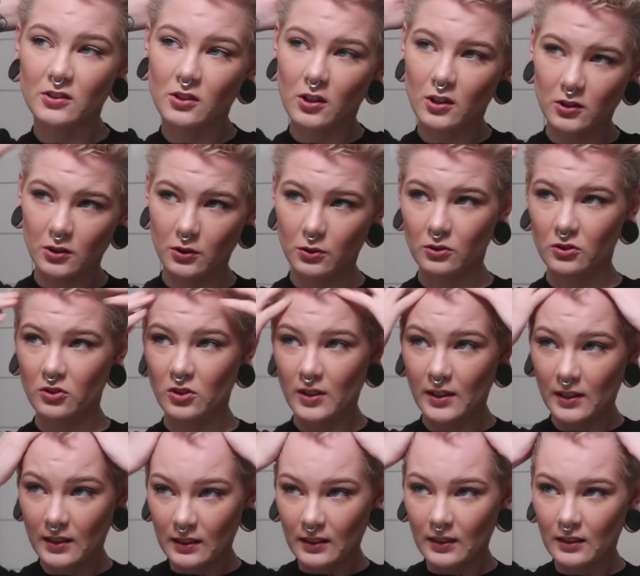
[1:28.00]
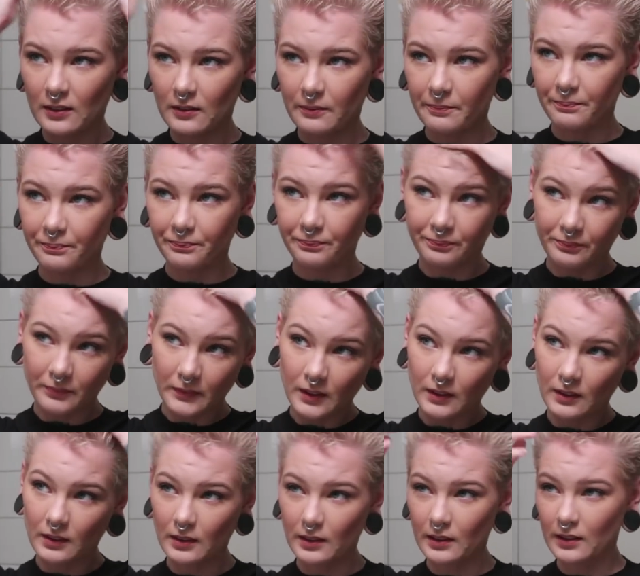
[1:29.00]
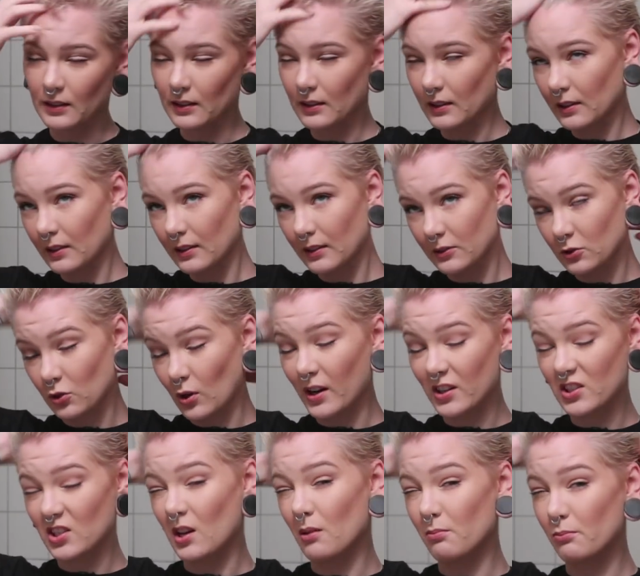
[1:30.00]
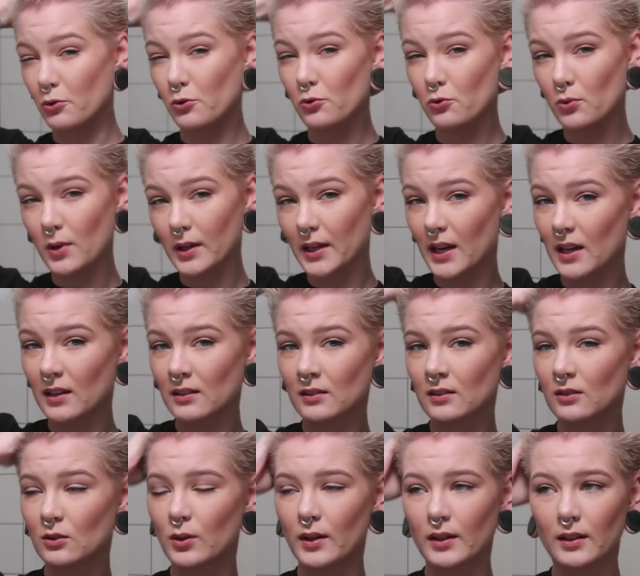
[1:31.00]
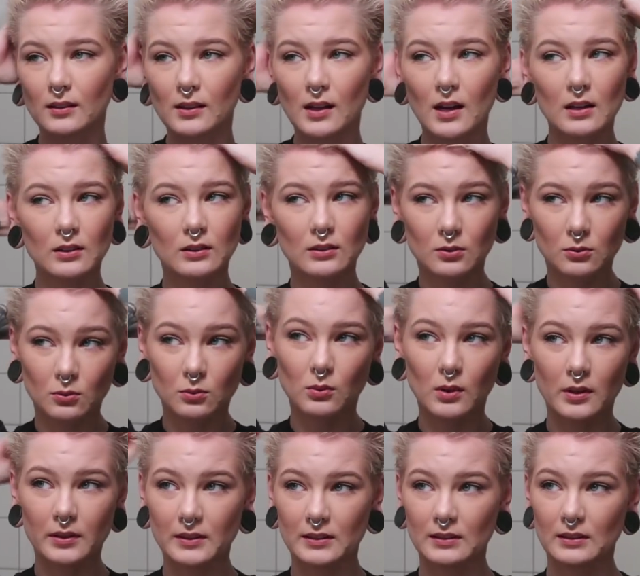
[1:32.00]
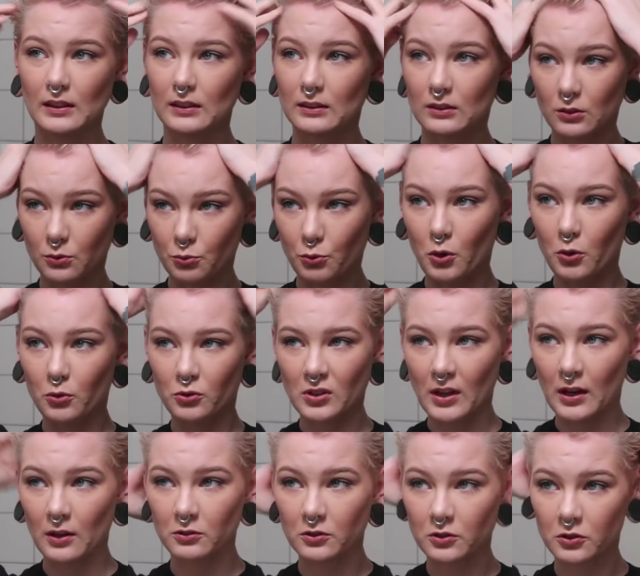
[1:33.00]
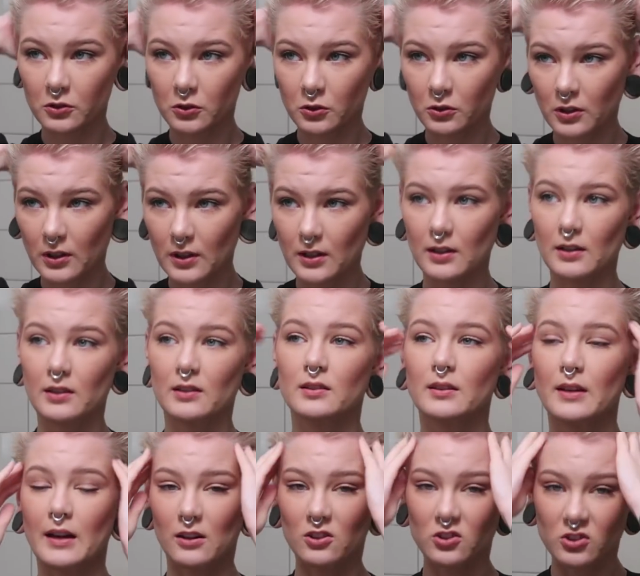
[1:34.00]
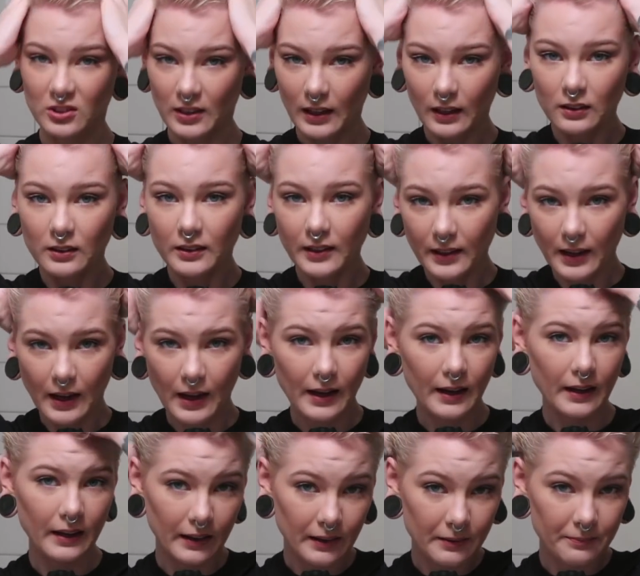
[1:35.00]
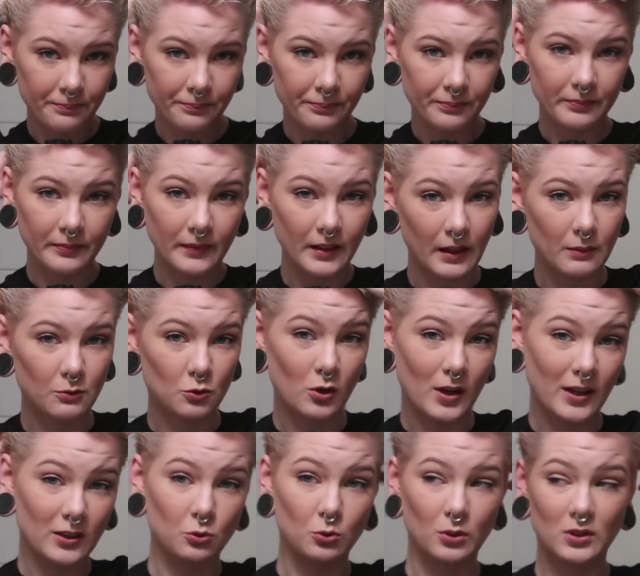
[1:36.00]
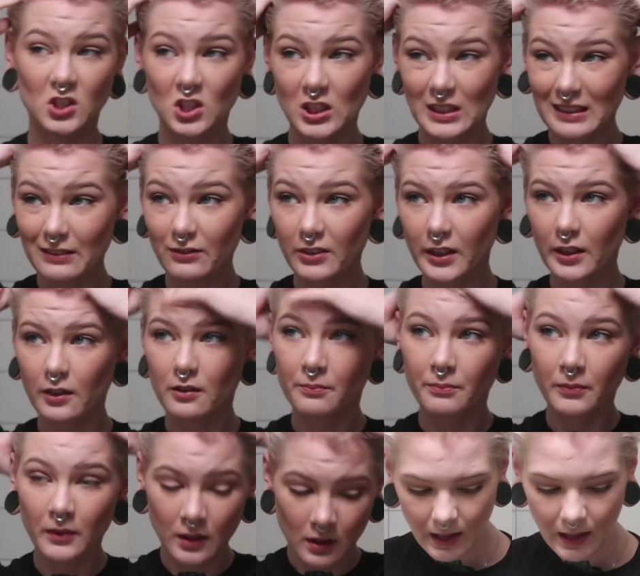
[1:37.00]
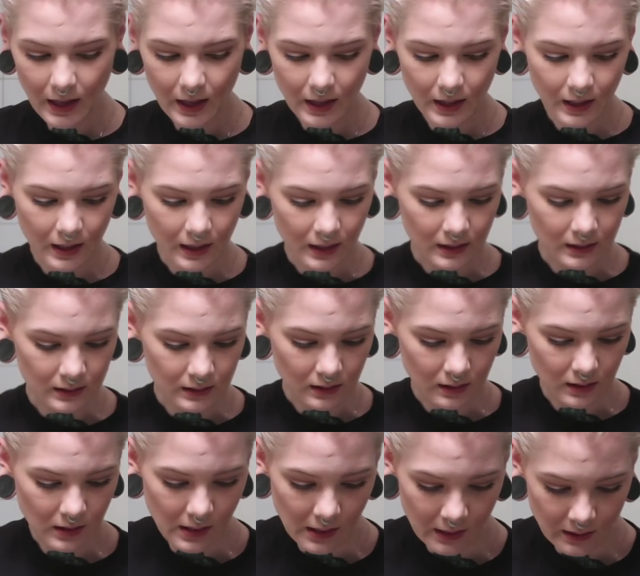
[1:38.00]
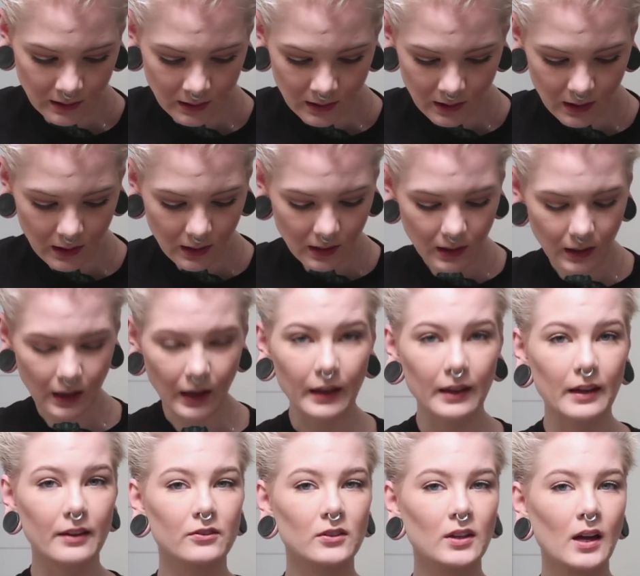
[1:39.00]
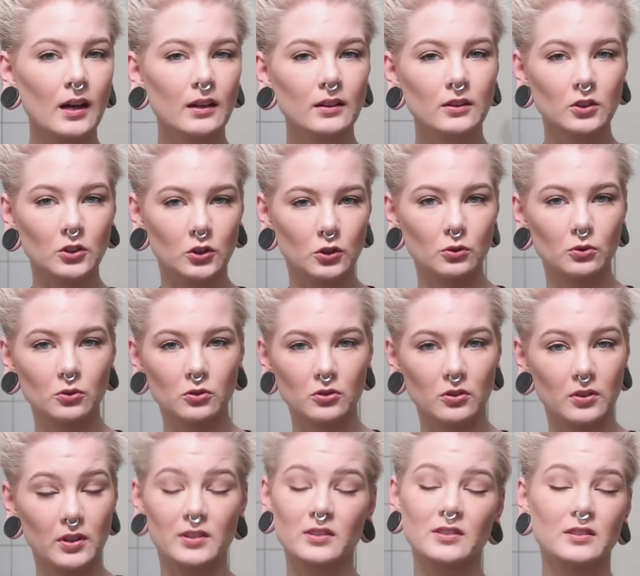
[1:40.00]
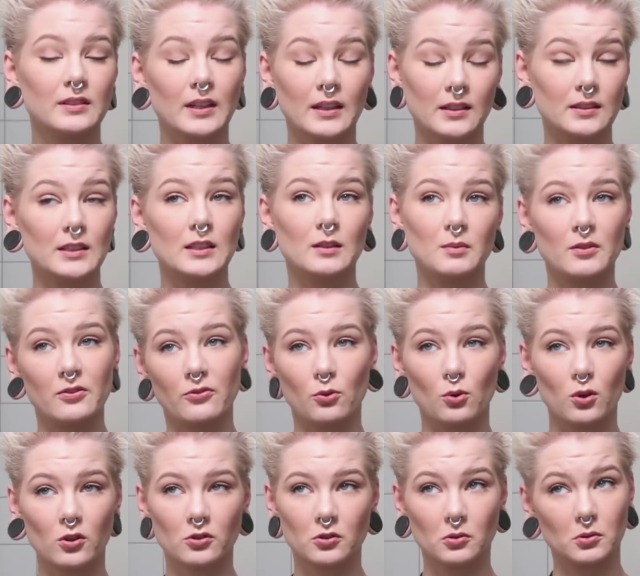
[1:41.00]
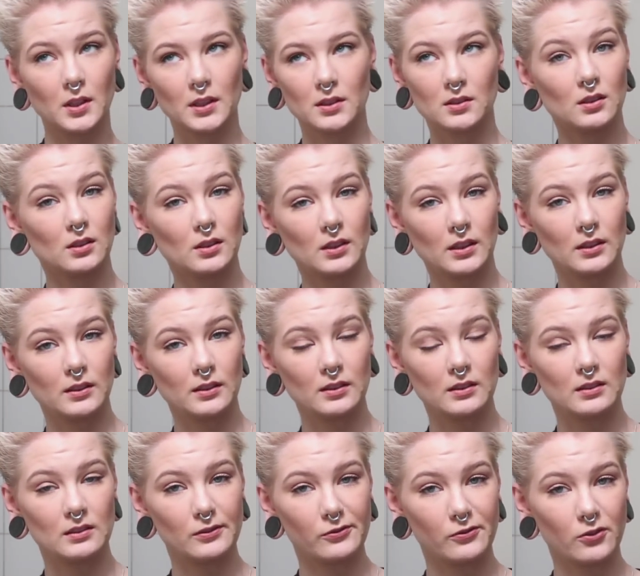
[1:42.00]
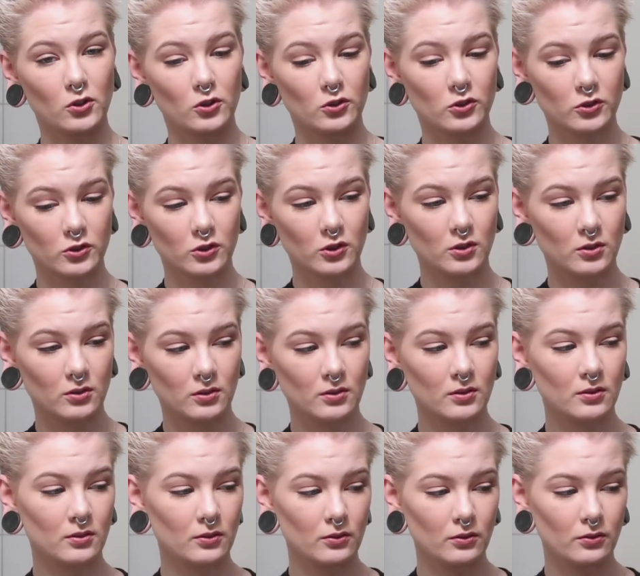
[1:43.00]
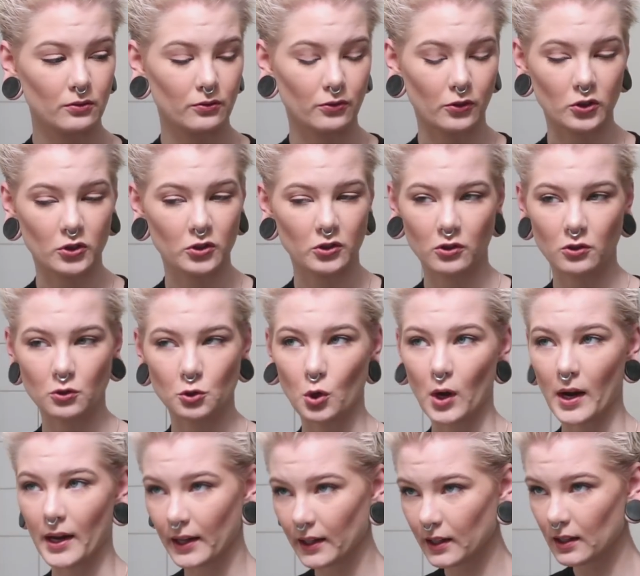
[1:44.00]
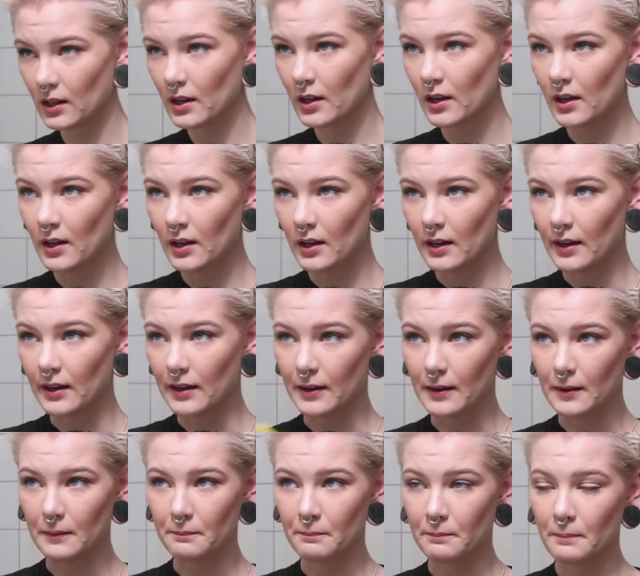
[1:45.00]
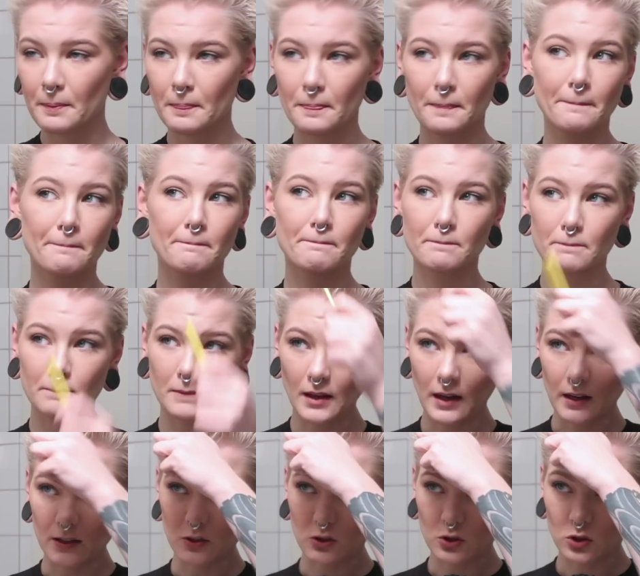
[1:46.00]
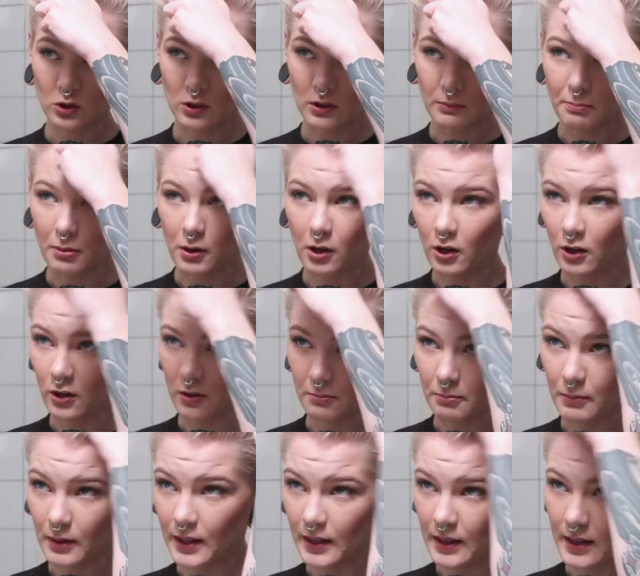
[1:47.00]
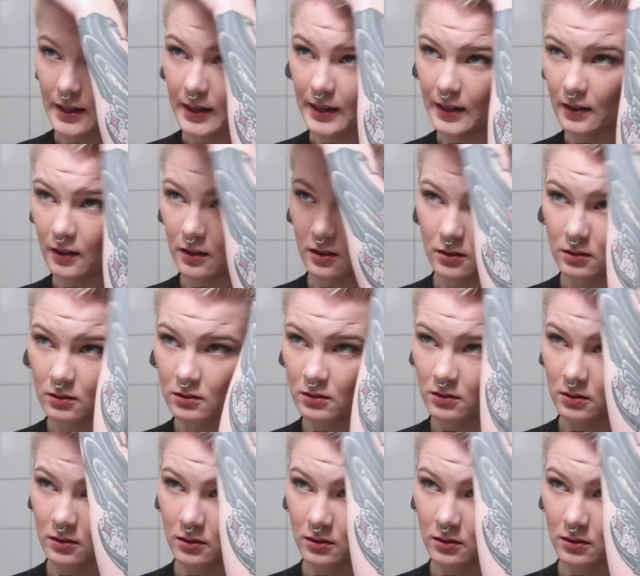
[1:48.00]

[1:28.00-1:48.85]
start using dry shampoo again quite a lot once it grows out to the hairstyle that I am trying to achieve here. And then I have not used this technique before, so technically this is a first try. I usually part my hair